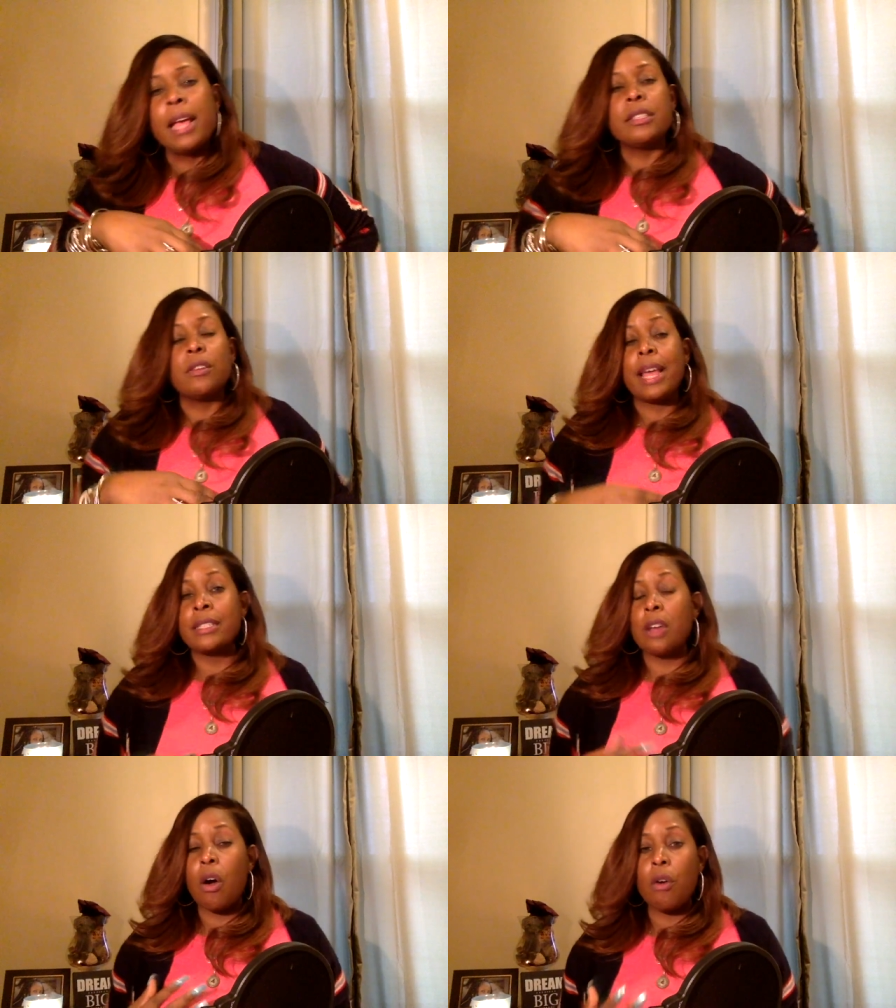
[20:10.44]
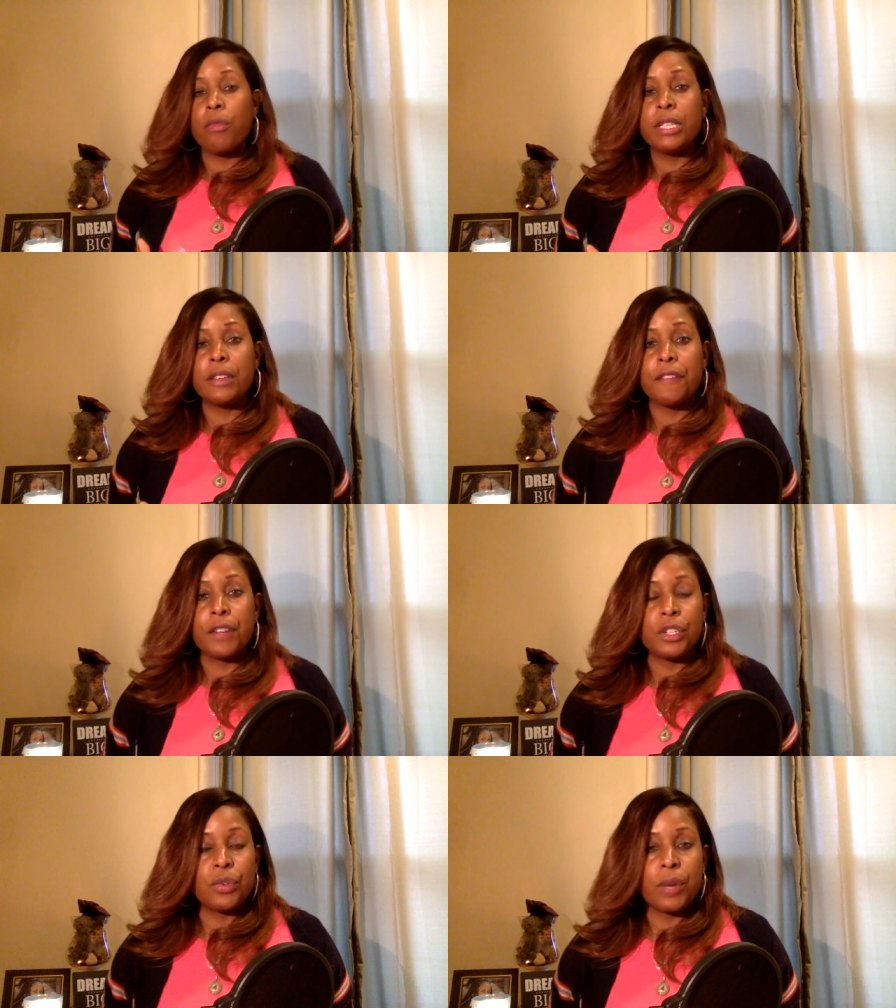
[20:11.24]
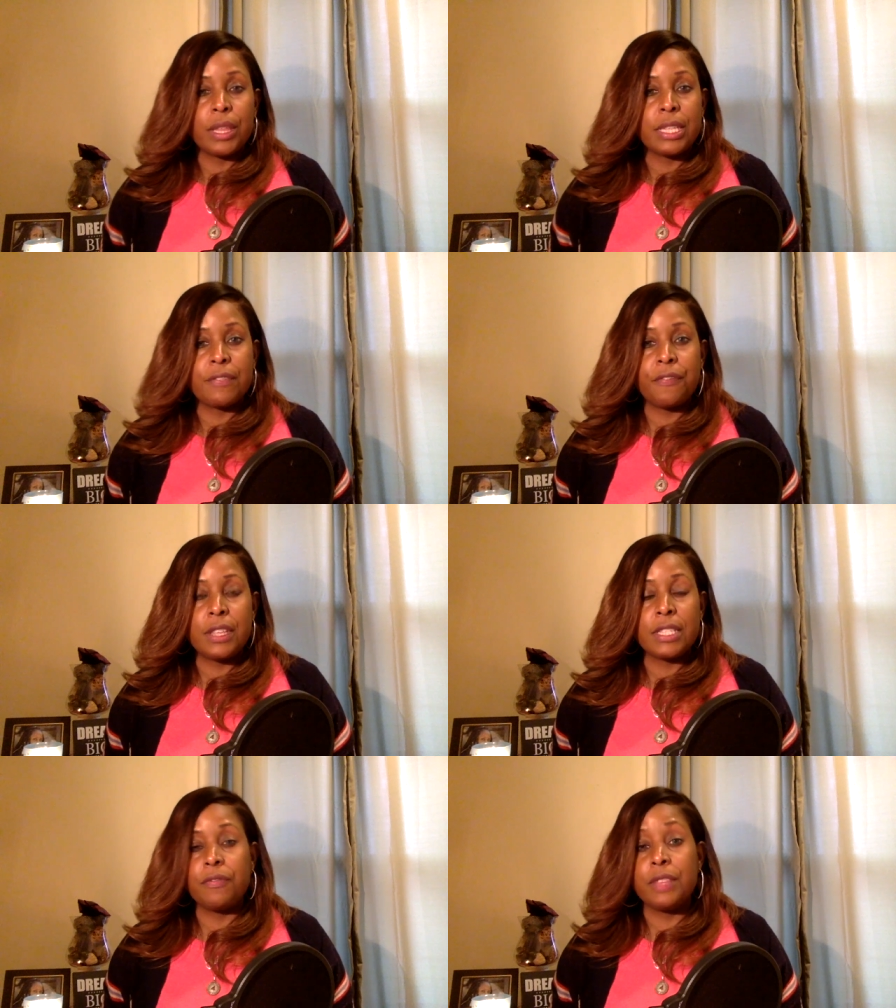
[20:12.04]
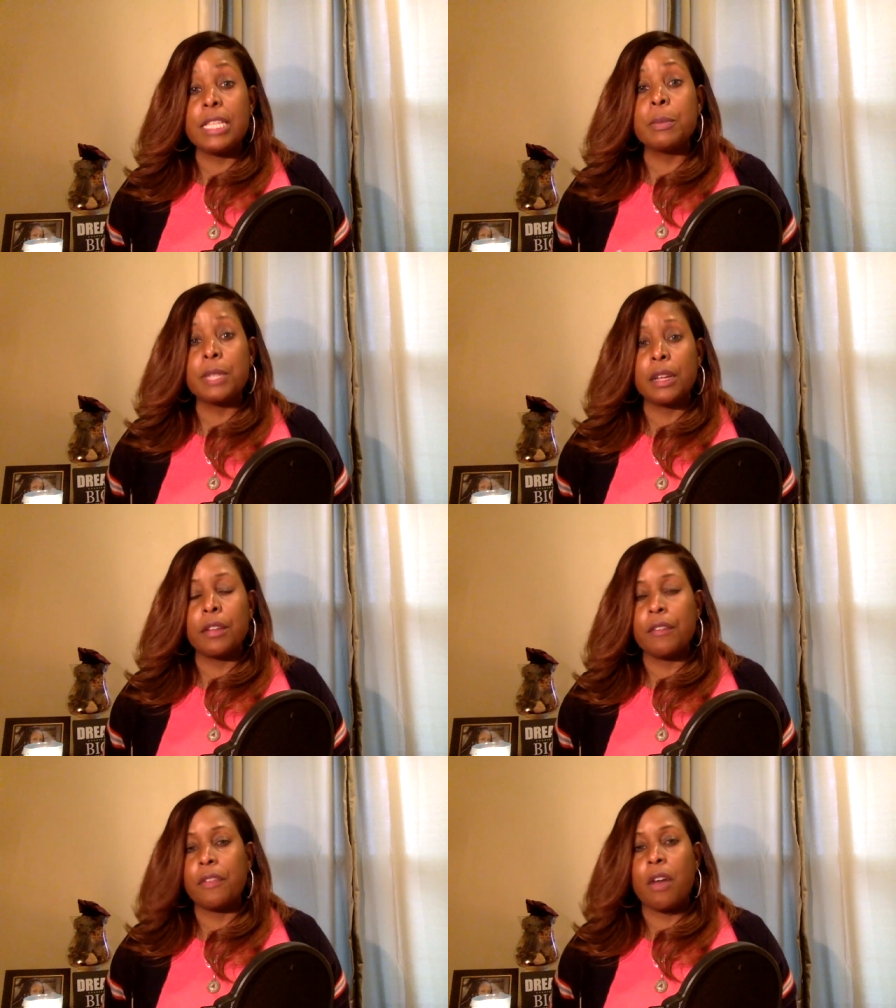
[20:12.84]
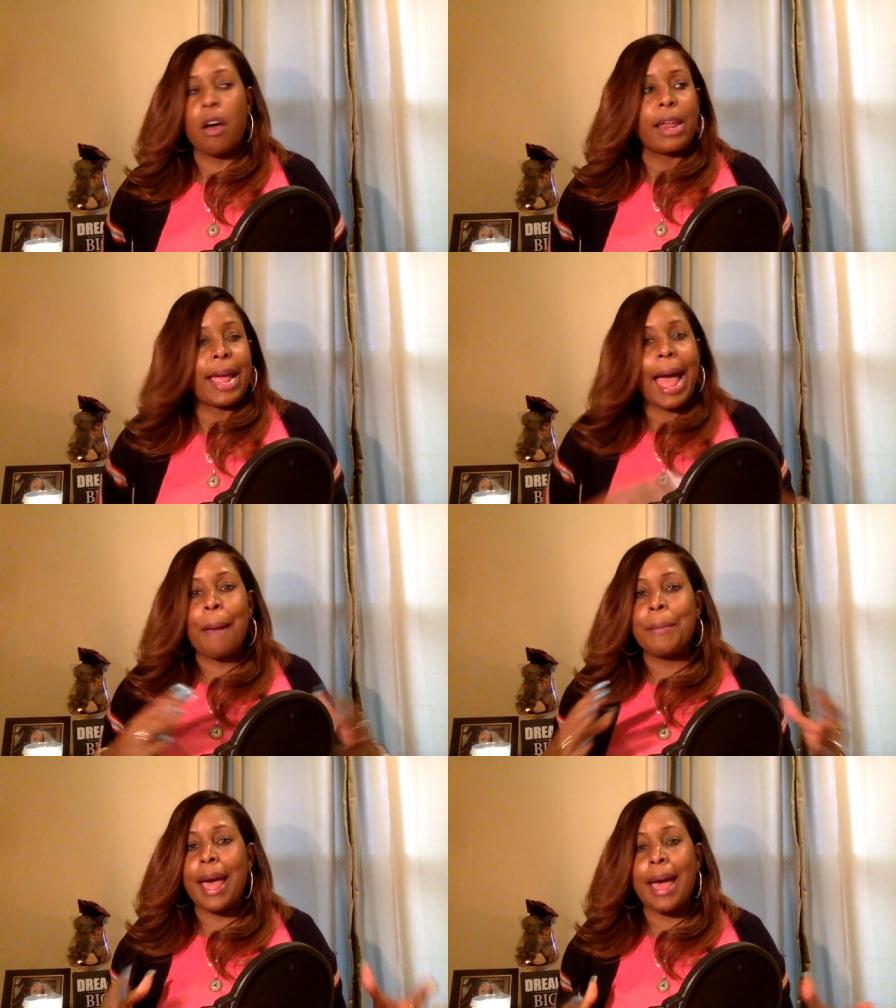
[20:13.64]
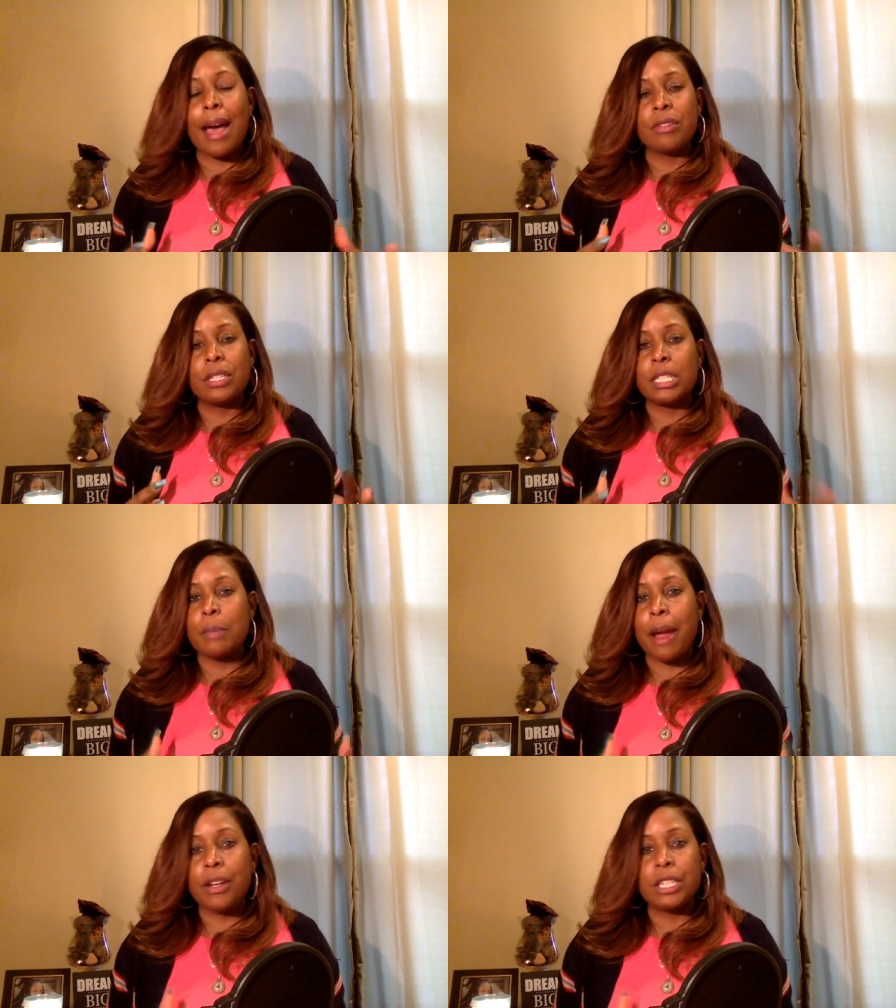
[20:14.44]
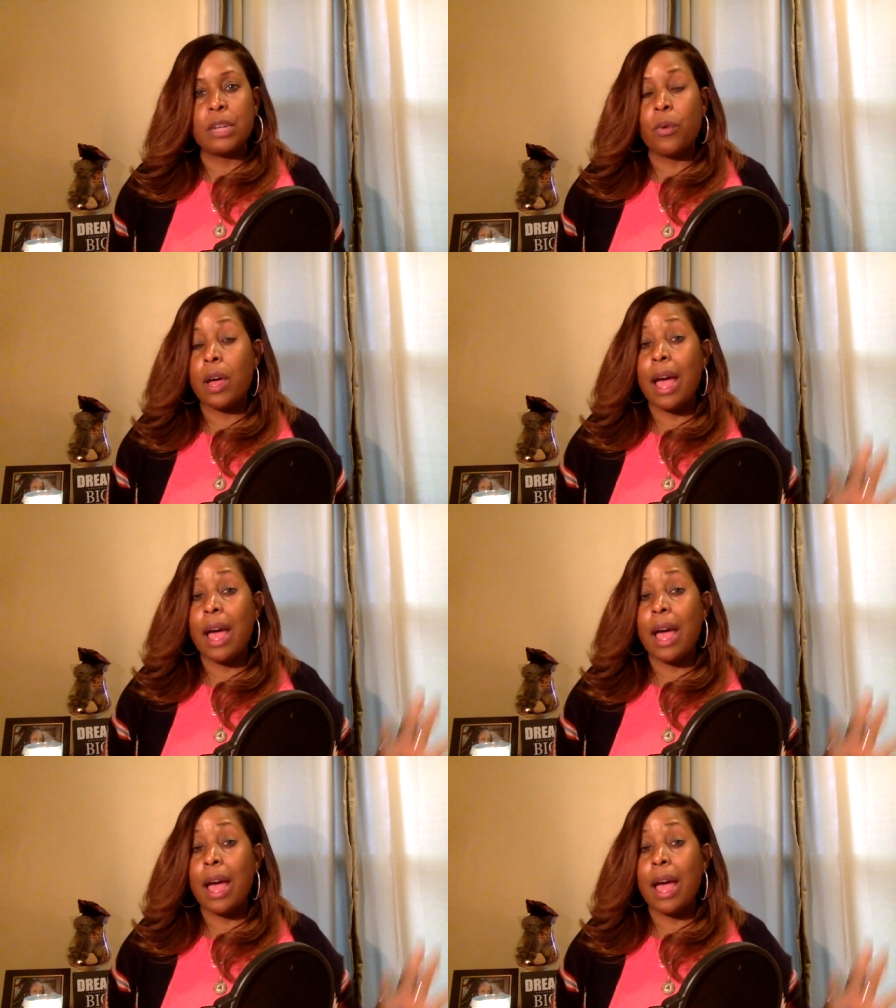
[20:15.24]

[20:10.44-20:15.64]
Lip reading: And so that's the whole reason for doing this particular vlog. Like, I'm not out to disparage anyone.